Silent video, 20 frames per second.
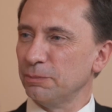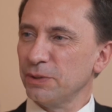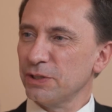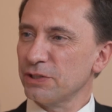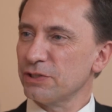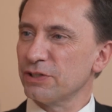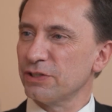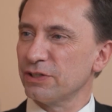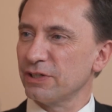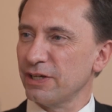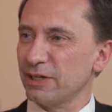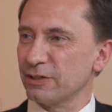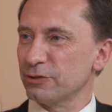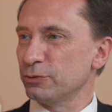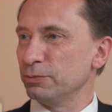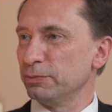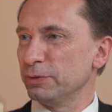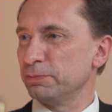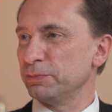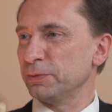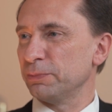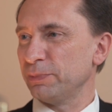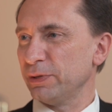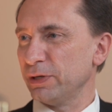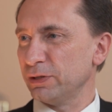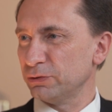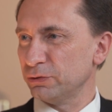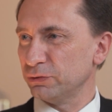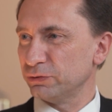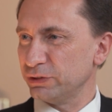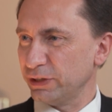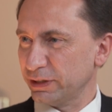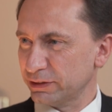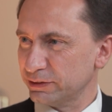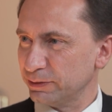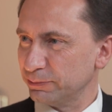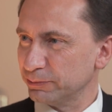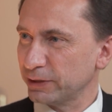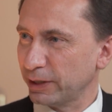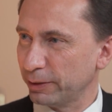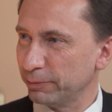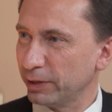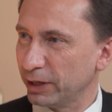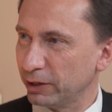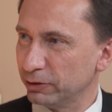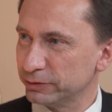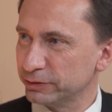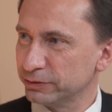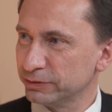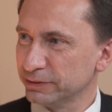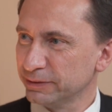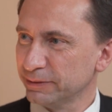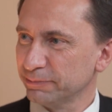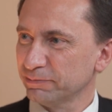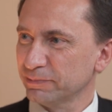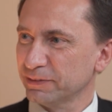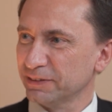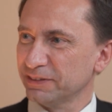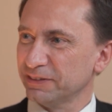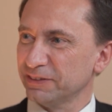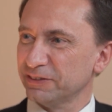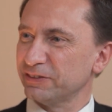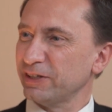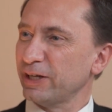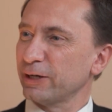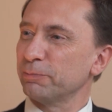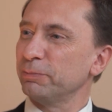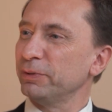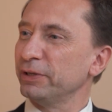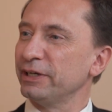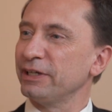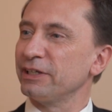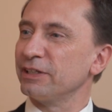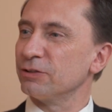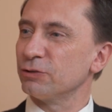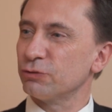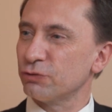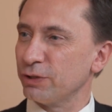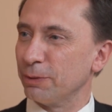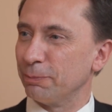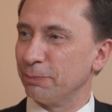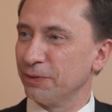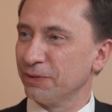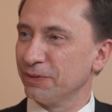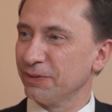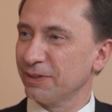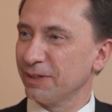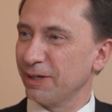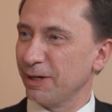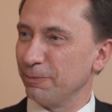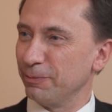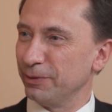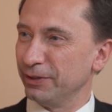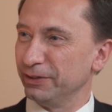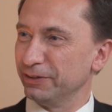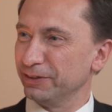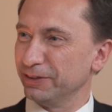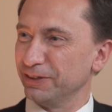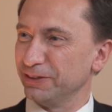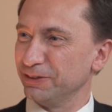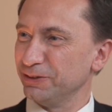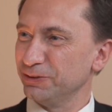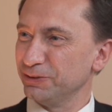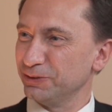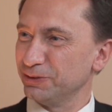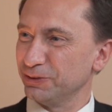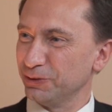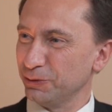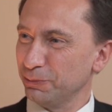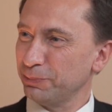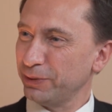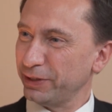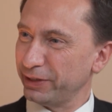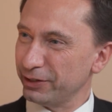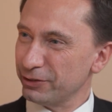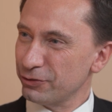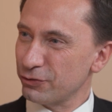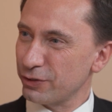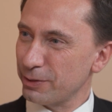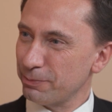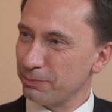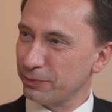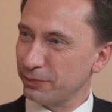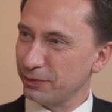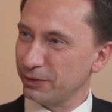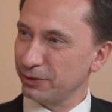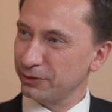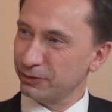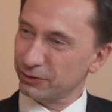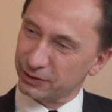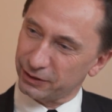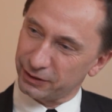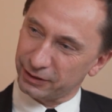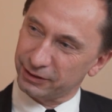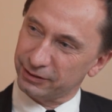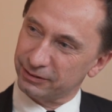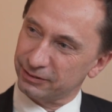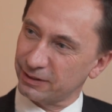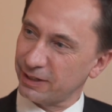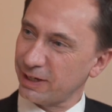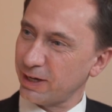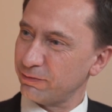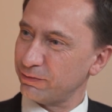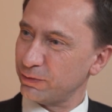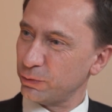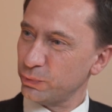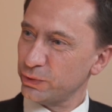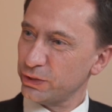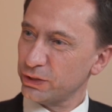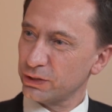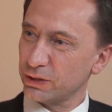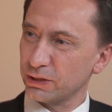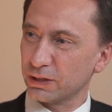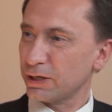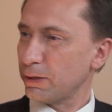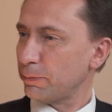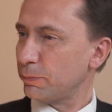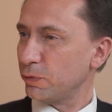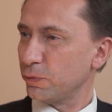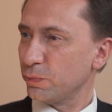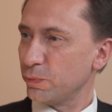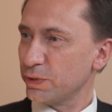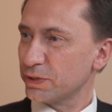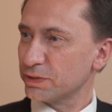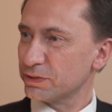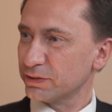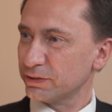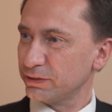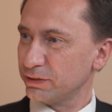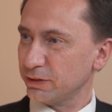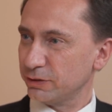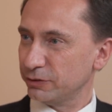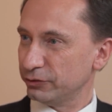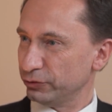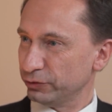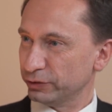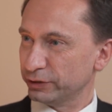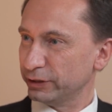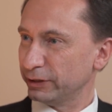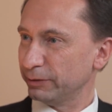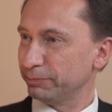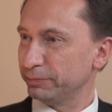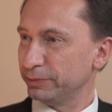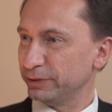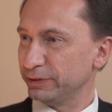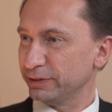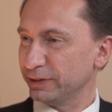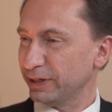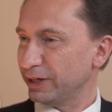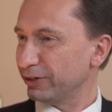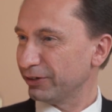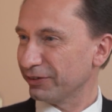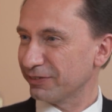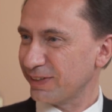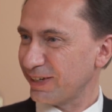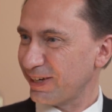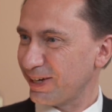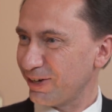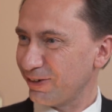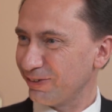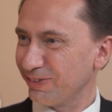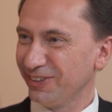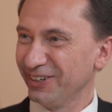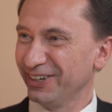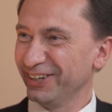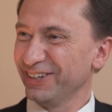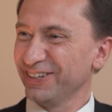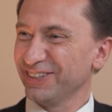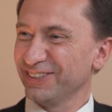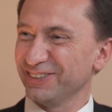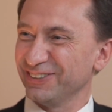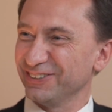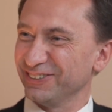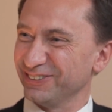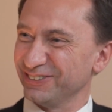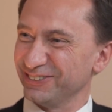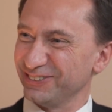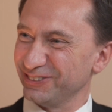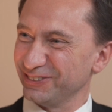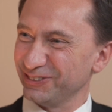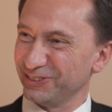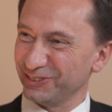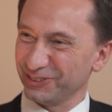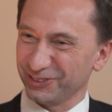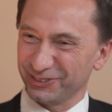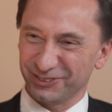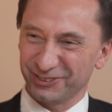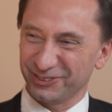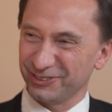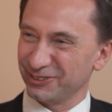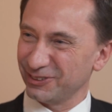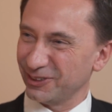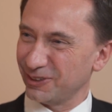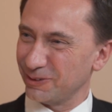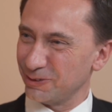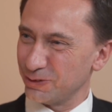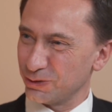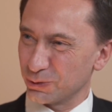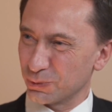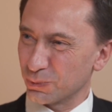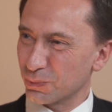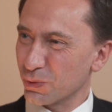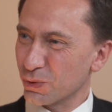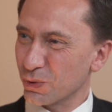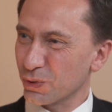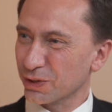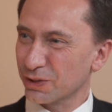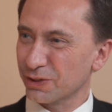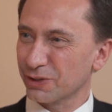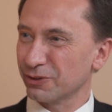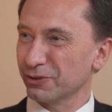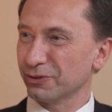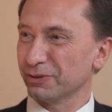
patient has to be prepared to take some time out. It's like planning a trip. I mean, you plan a trip, you're going to have a week, a couple of weeks that you're going to be out of town, your work,